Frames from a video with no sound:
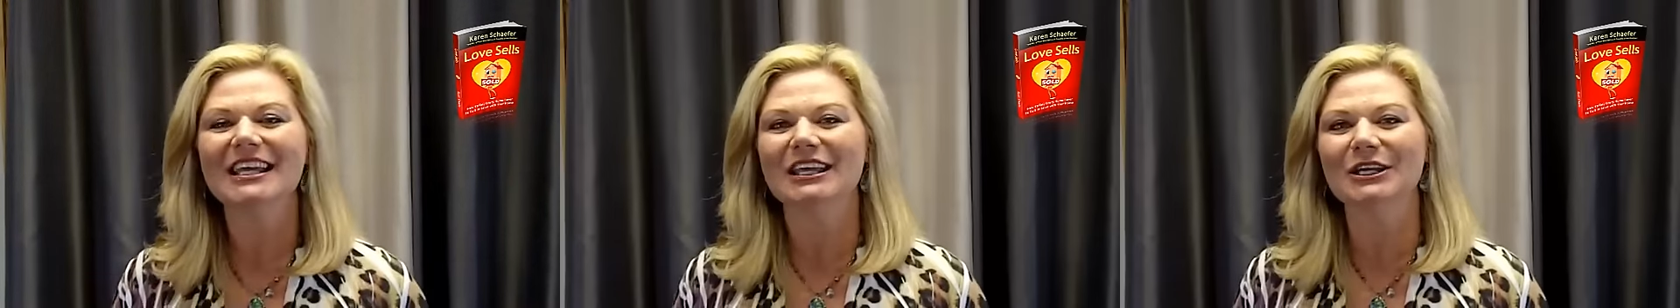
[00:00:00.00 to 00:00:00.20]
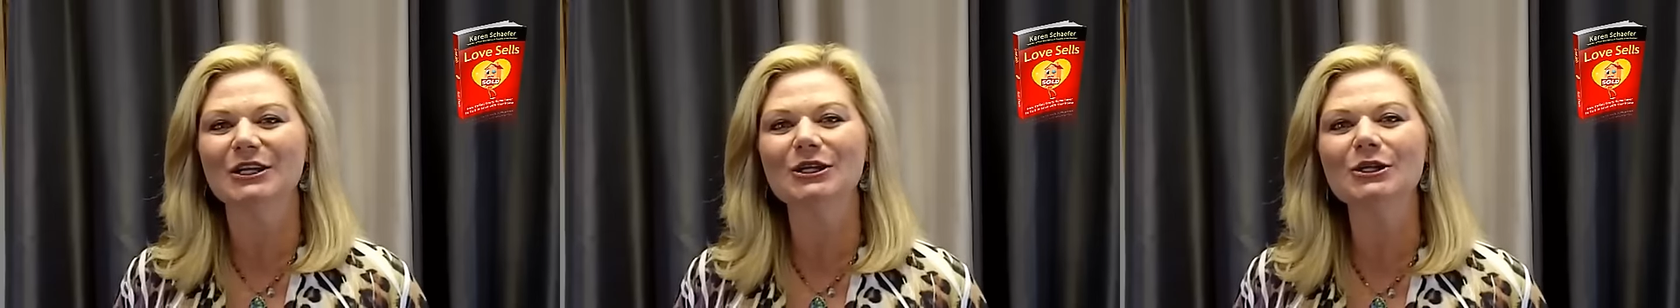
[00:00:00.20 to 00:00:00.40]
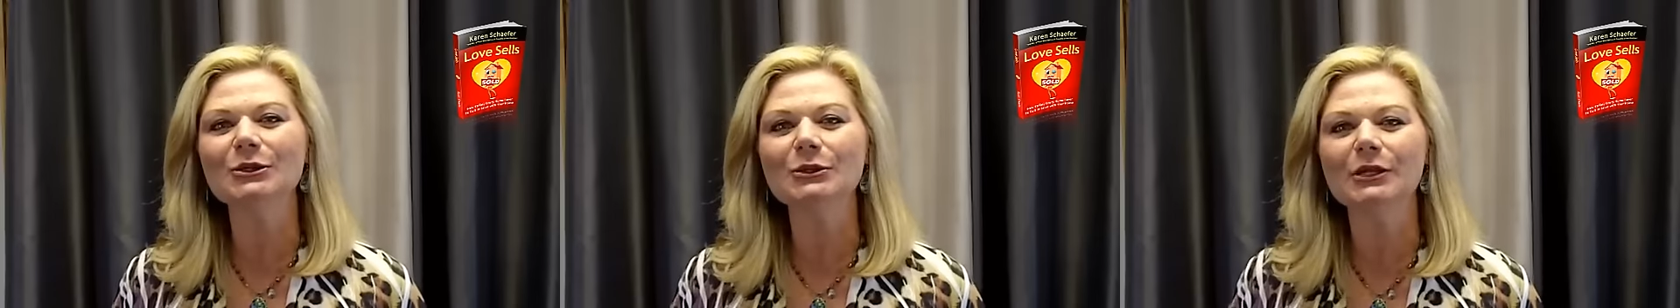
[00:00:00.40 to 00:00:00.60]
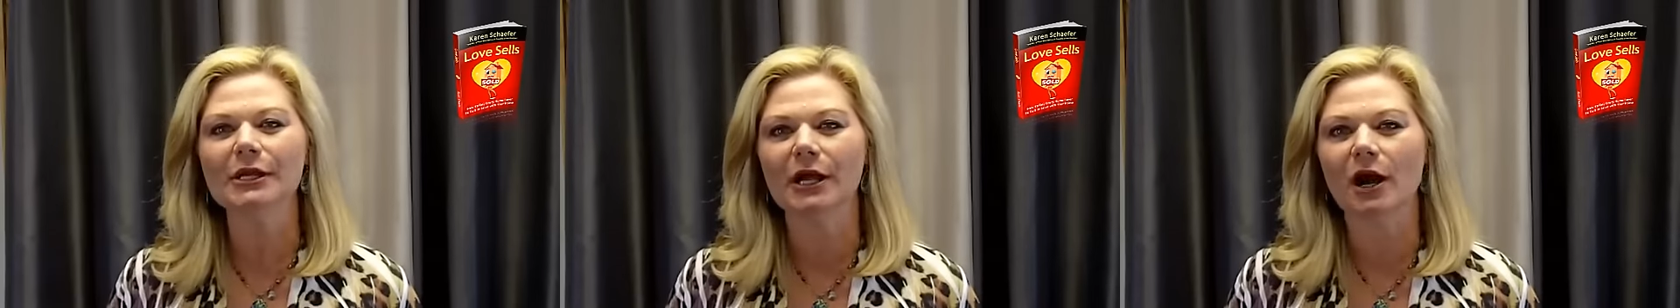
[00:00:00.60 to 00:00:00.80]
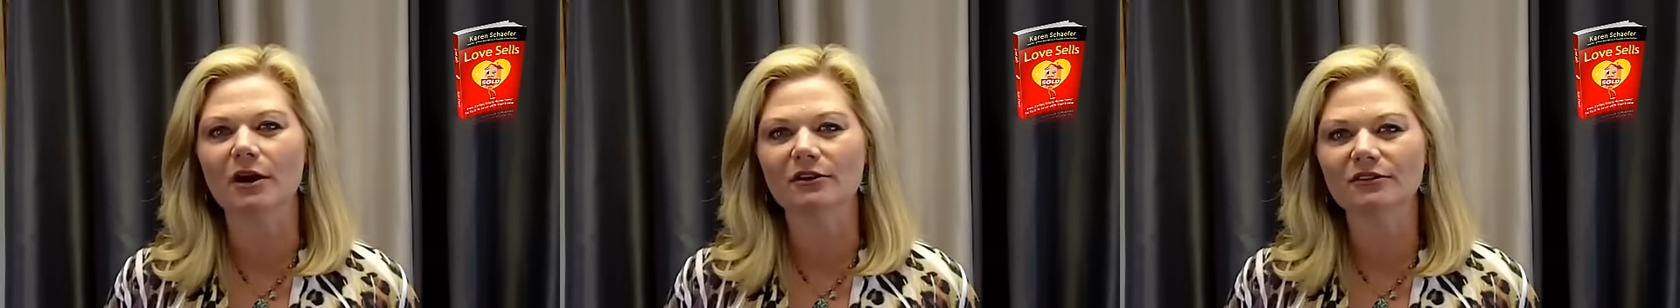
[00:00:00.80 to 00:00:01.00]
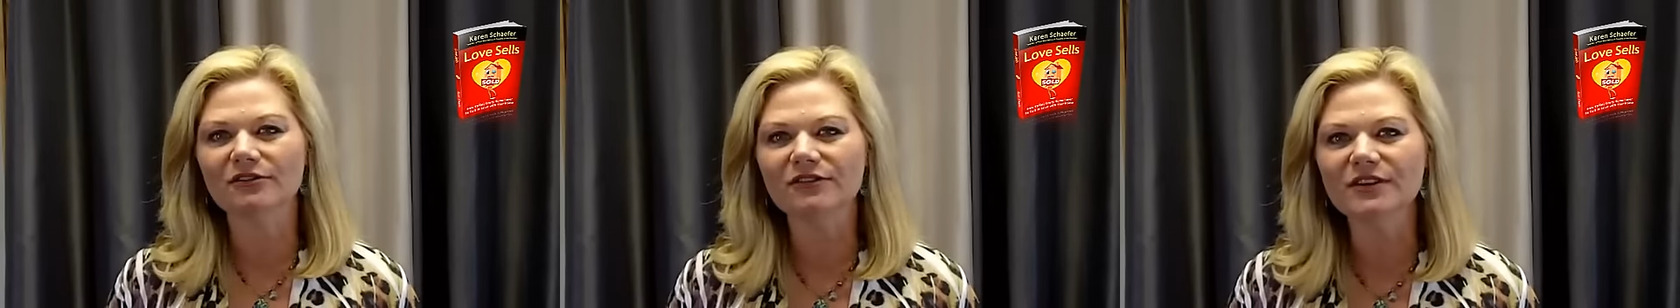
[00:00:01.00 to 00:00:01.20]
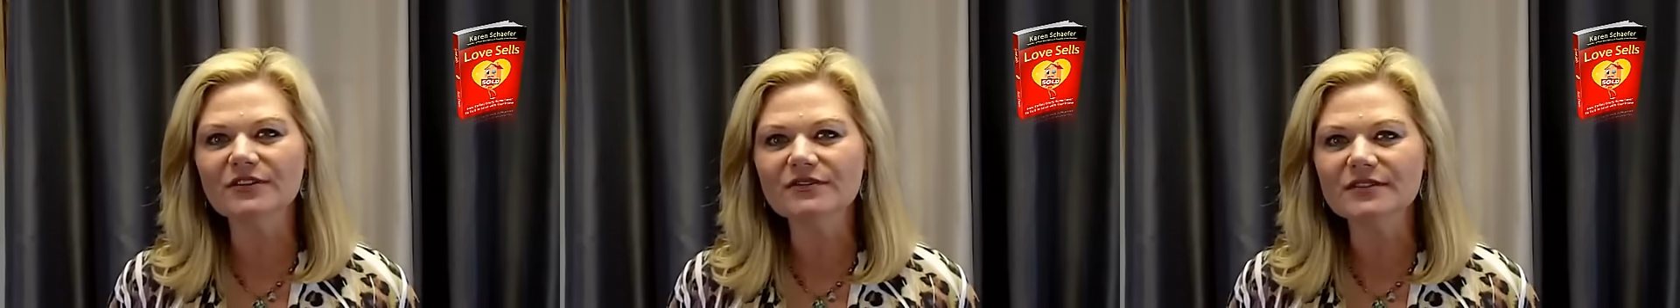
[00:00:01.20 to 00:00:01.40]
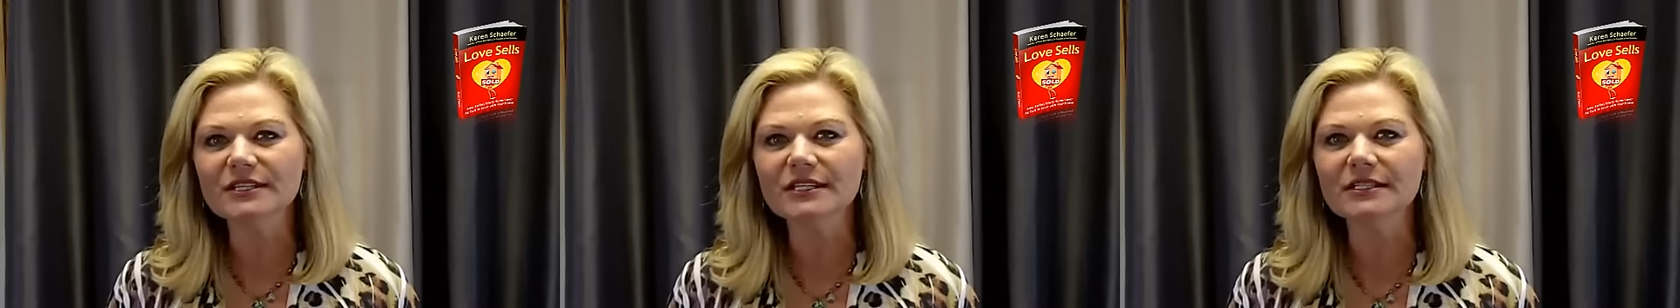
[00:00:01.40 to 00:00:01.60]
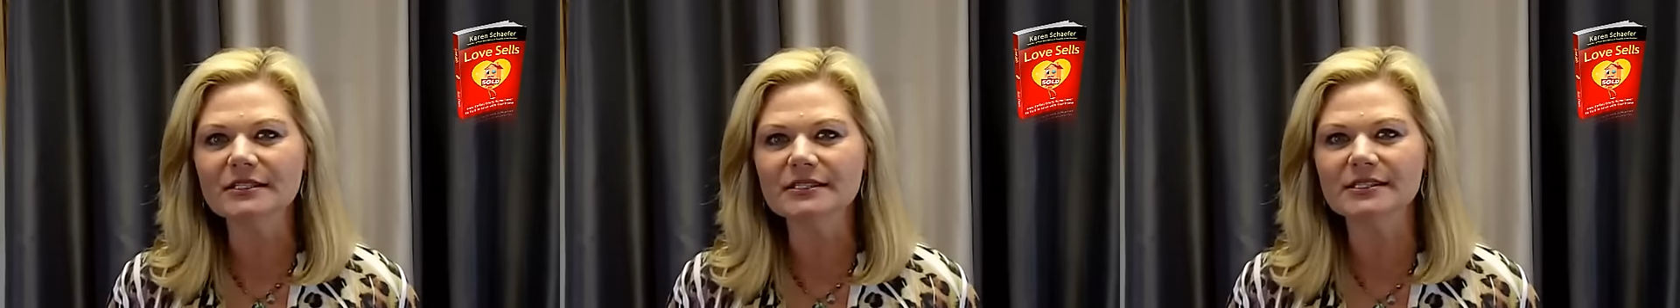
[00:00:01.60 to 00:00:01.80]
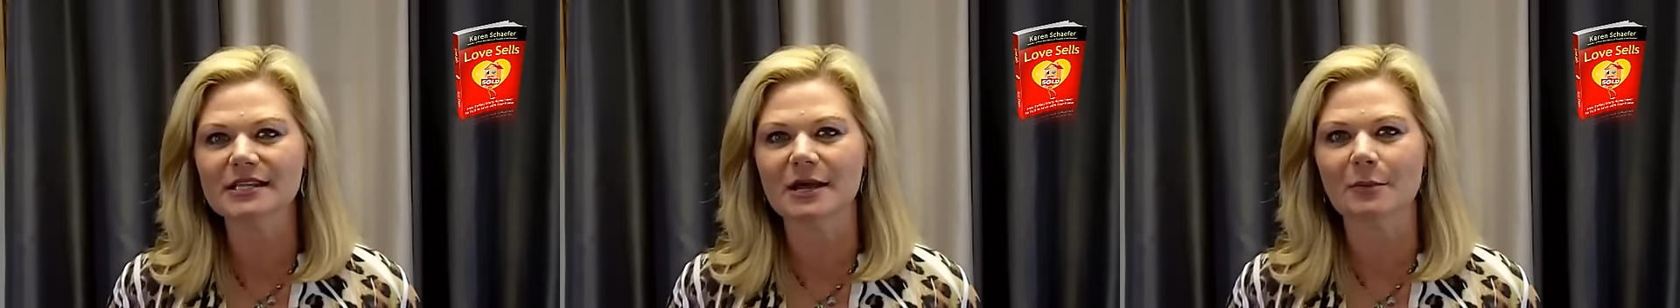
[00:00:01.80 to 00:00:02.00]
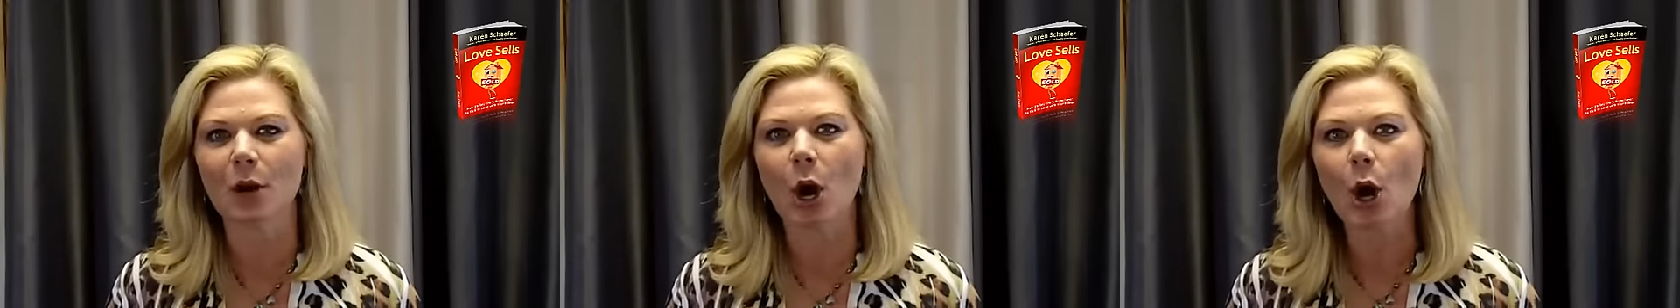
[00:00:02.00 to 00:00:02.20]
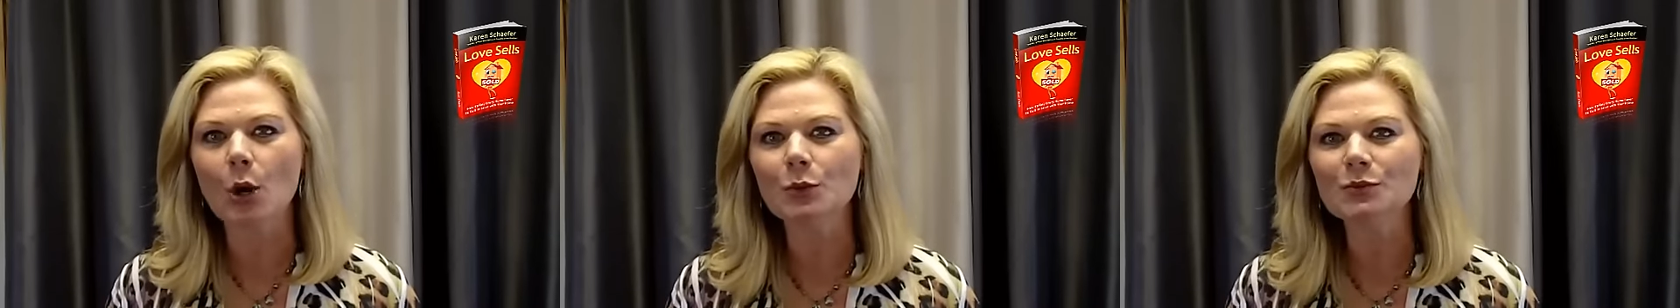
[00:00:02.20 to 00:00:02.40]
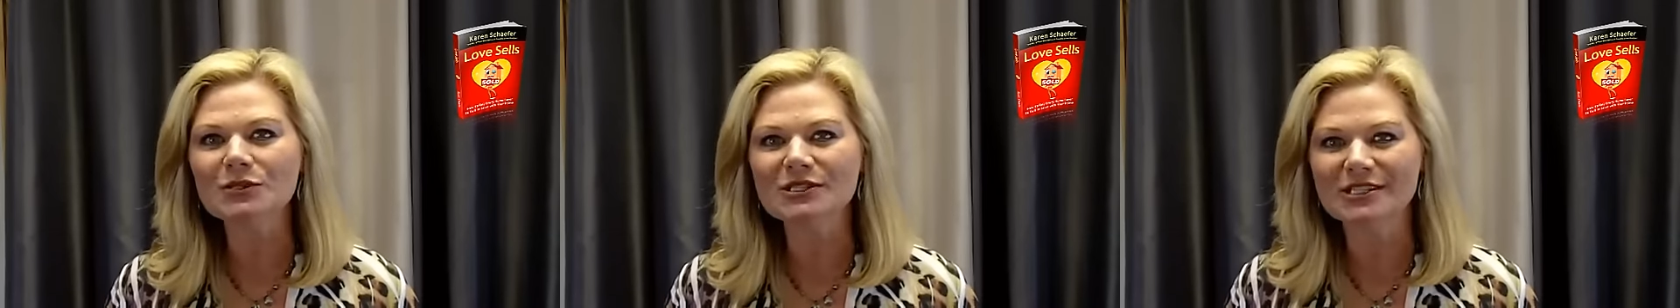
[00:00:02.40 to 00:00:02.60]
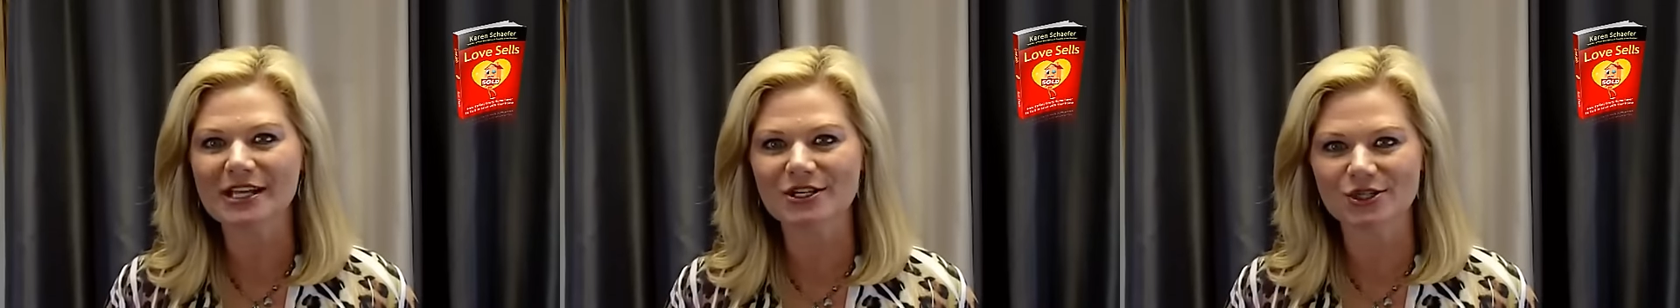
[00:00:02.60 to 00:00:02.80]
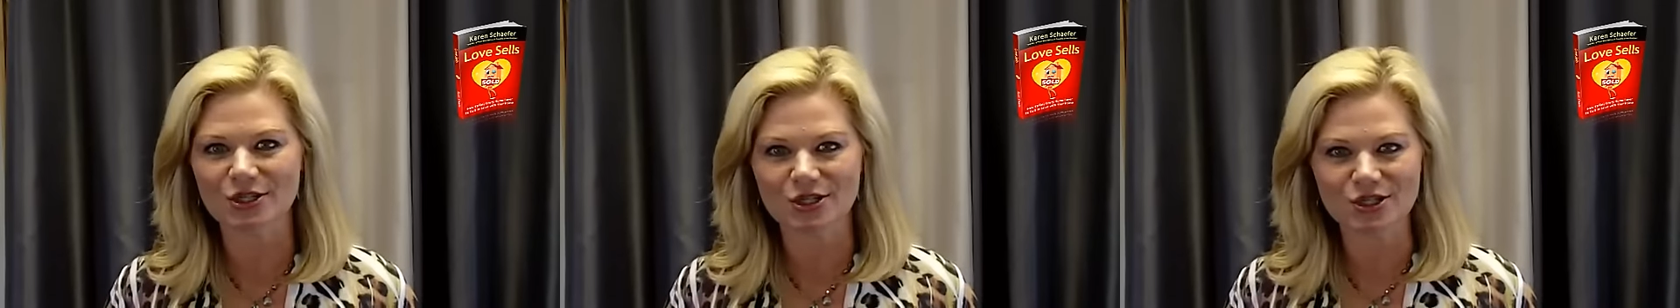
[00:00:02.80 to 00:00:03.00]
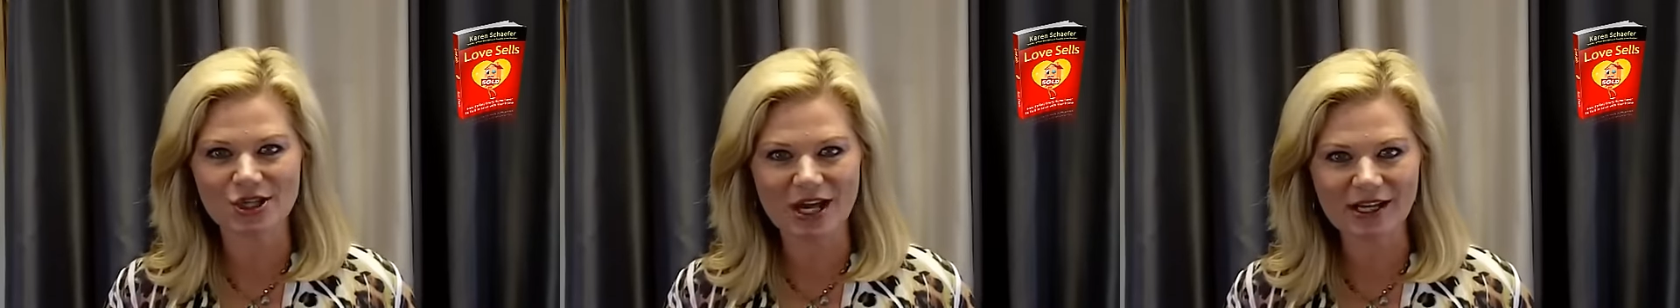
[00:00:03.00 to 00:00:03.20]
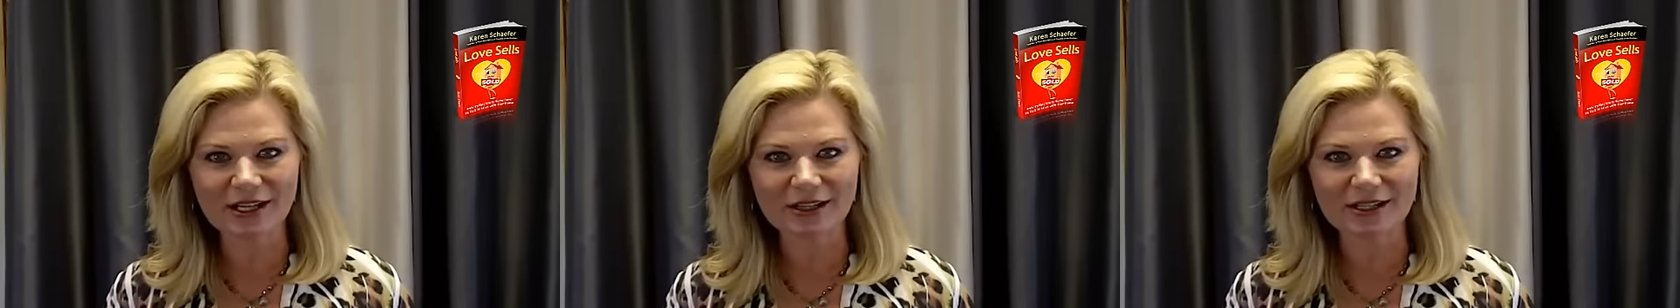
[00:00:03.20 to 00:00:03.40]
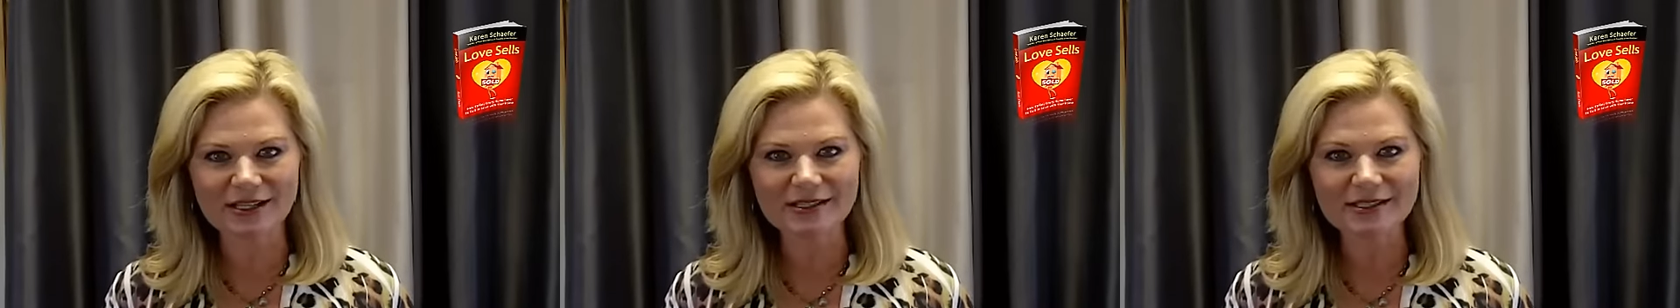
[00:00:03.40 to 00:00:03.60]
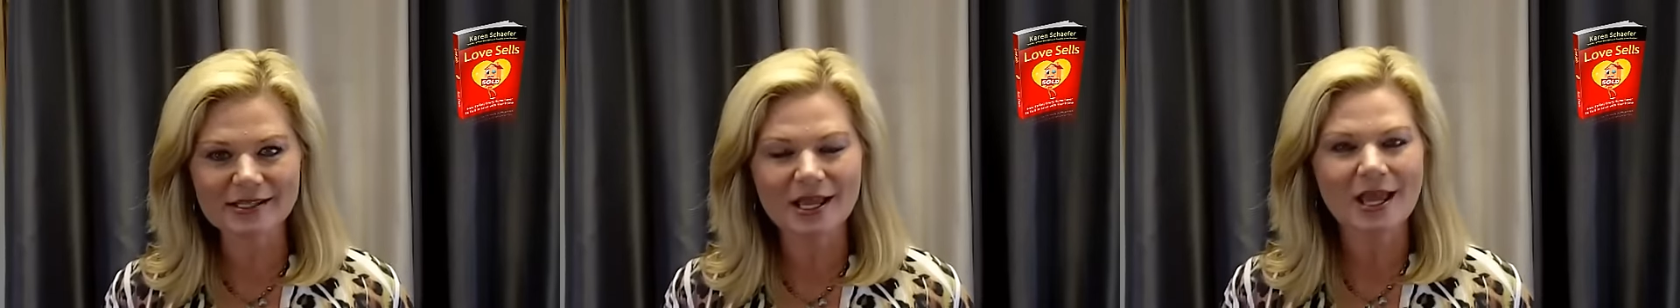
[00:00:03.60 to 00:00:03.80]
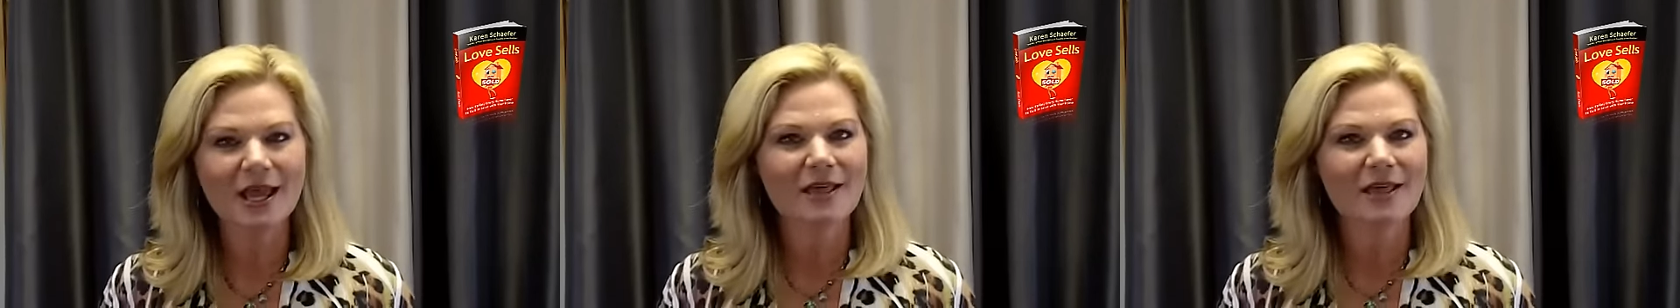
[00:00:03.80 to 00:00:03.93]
including our fifteen step home staging checklist